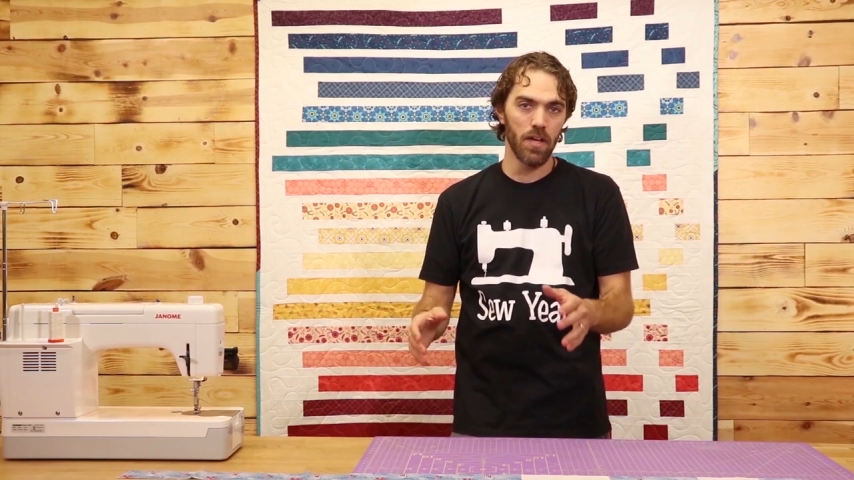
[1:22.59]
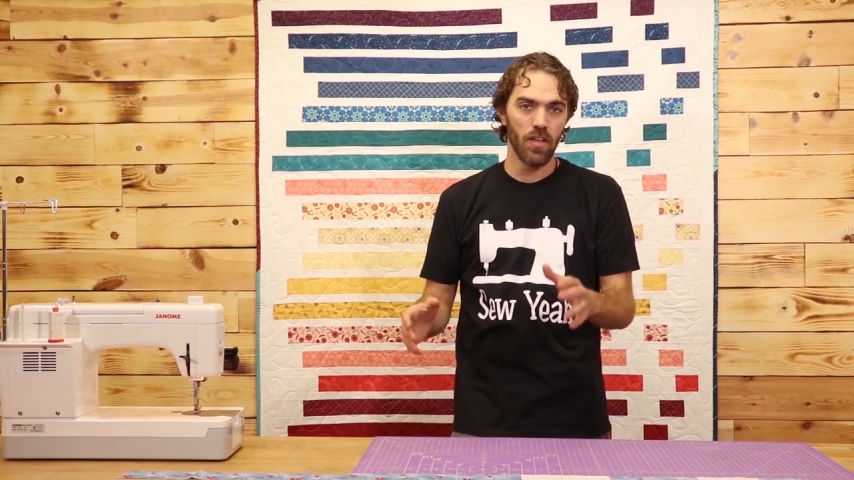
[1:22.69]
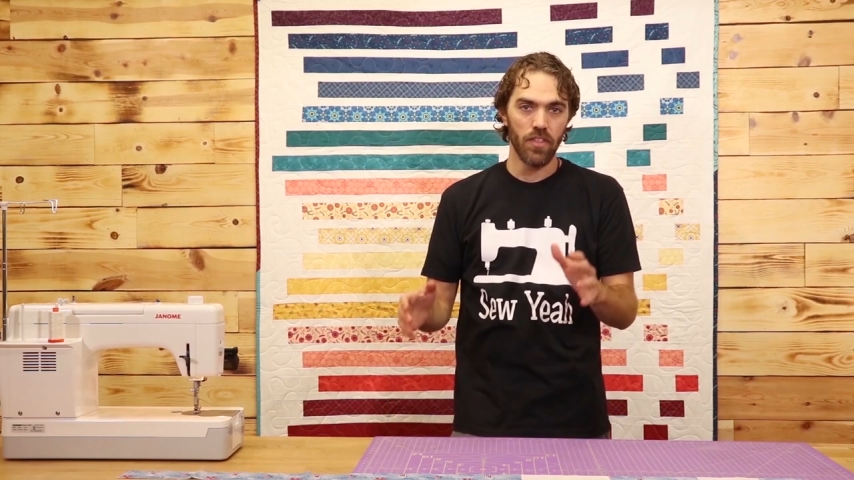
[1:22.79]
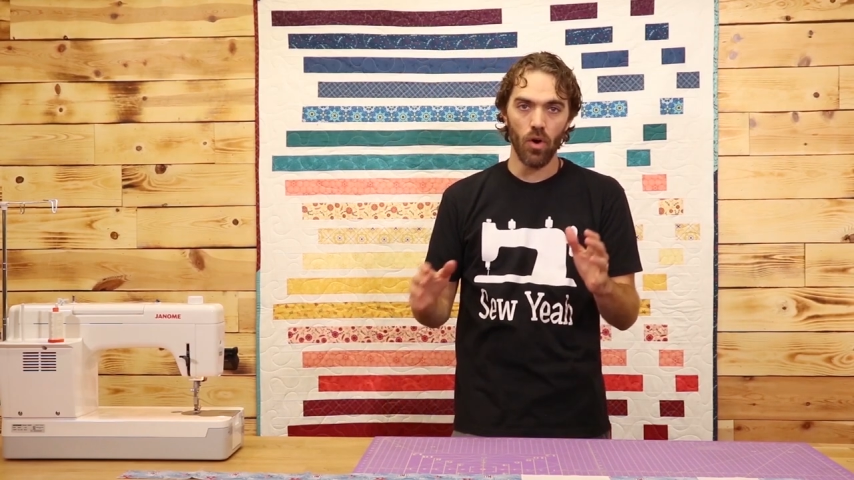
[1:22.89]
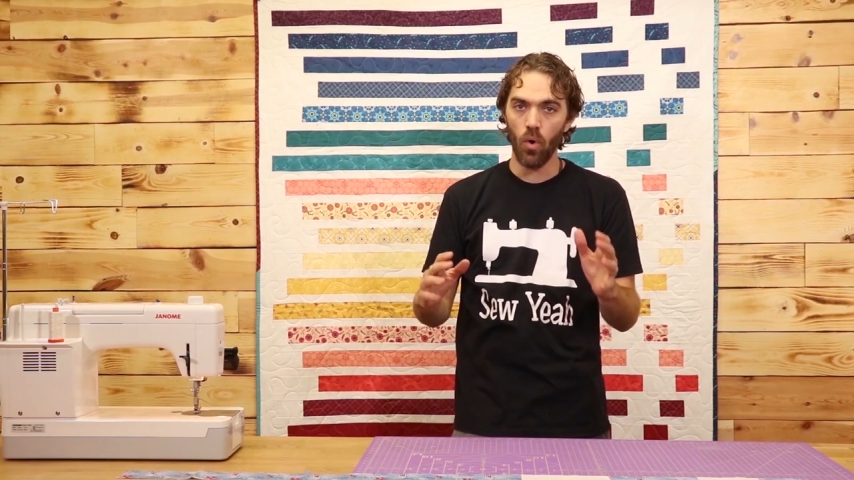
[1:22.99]

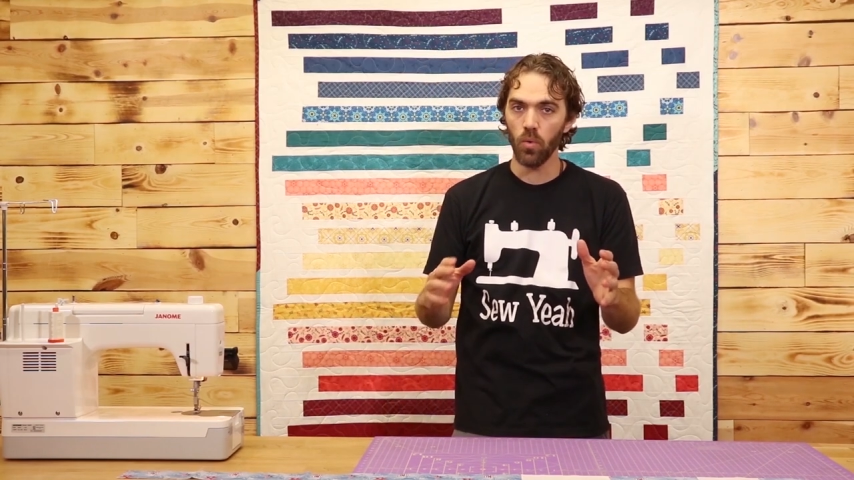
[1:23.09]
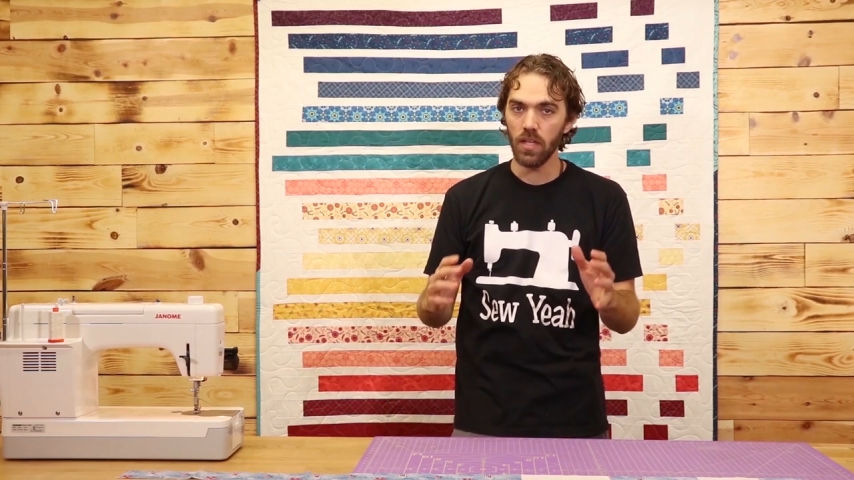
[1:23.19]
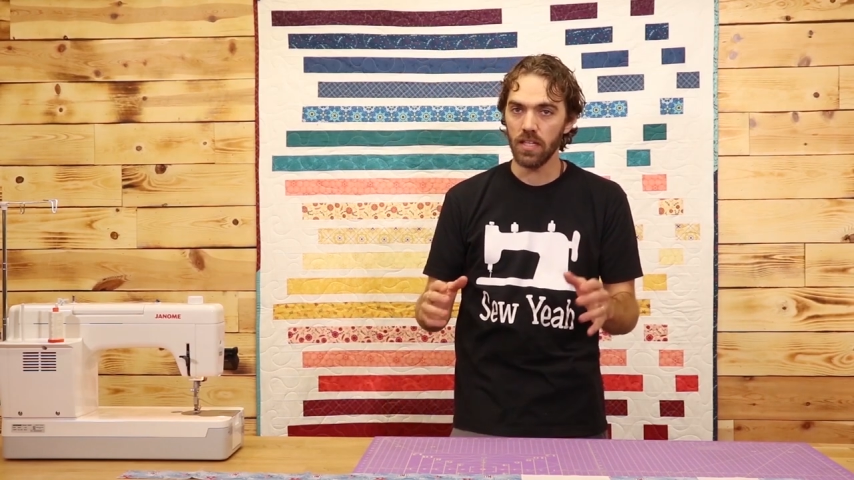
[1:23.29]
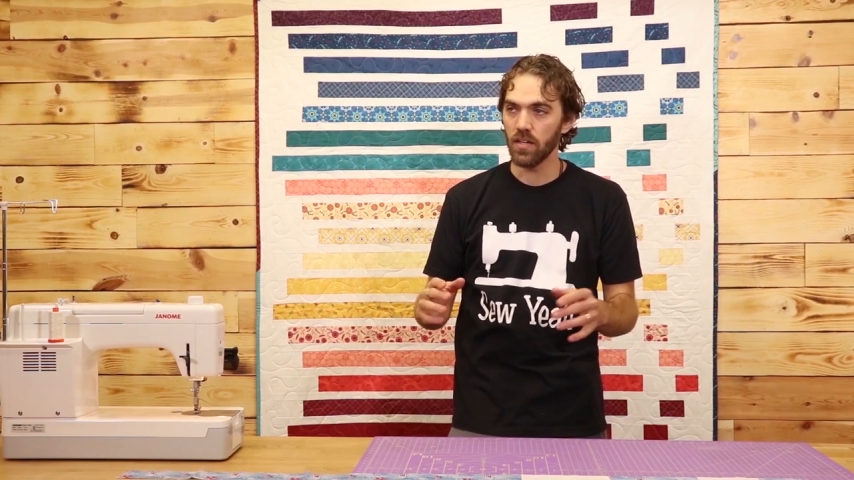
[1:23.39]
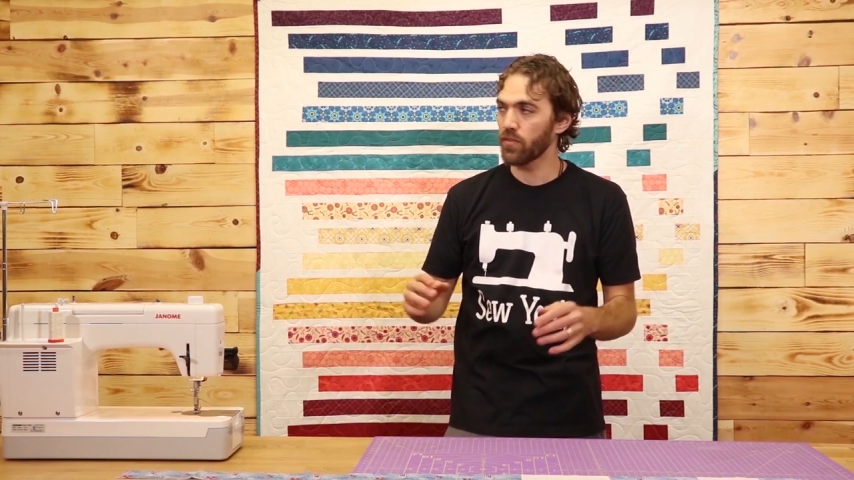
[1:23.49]
The only
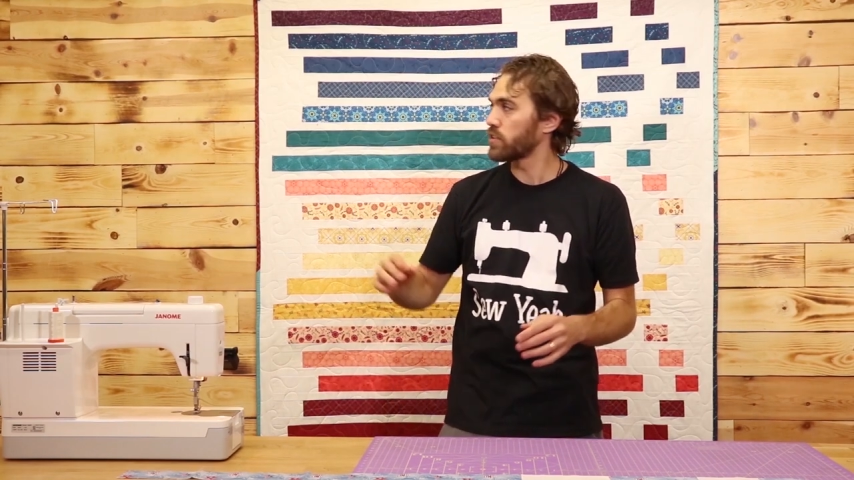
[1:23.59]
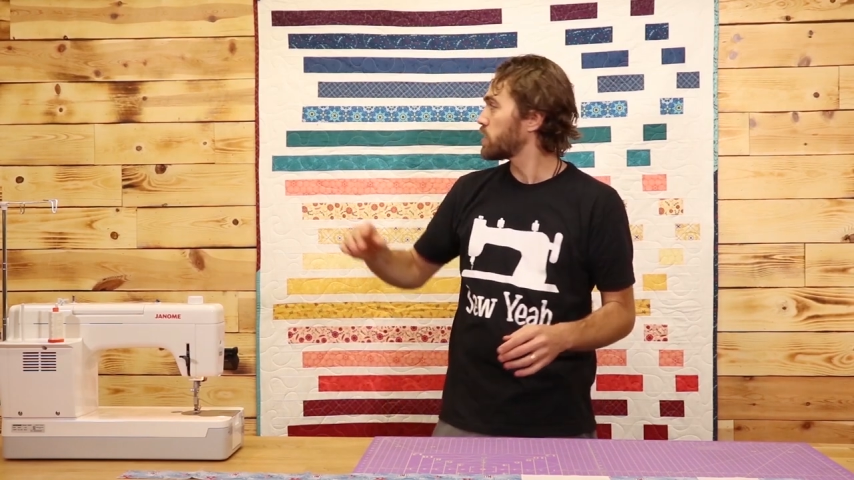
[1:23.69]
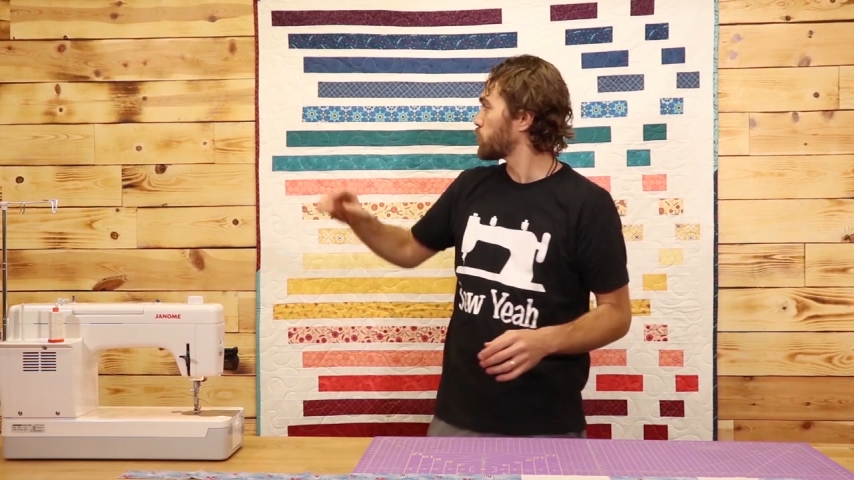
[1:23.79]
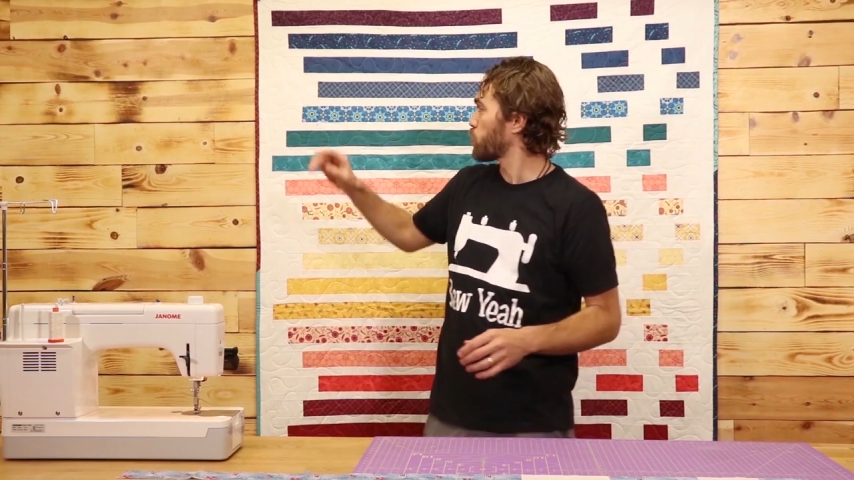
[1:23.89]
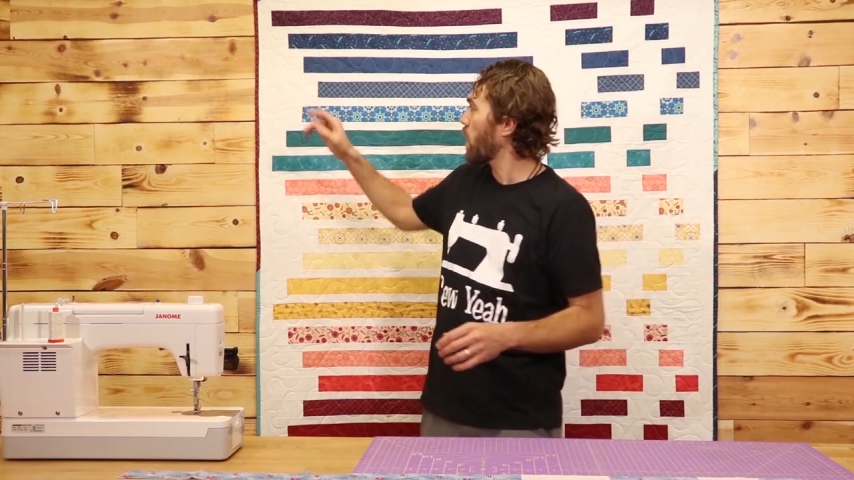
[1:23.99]
difference
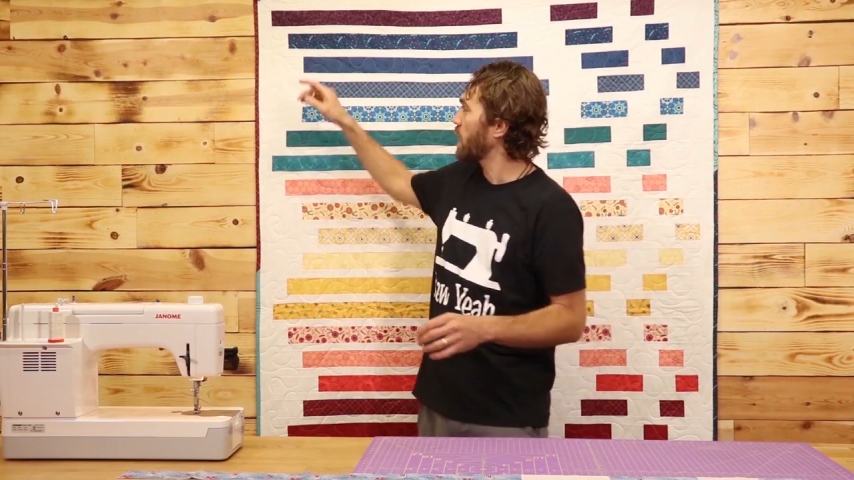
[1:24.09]
is right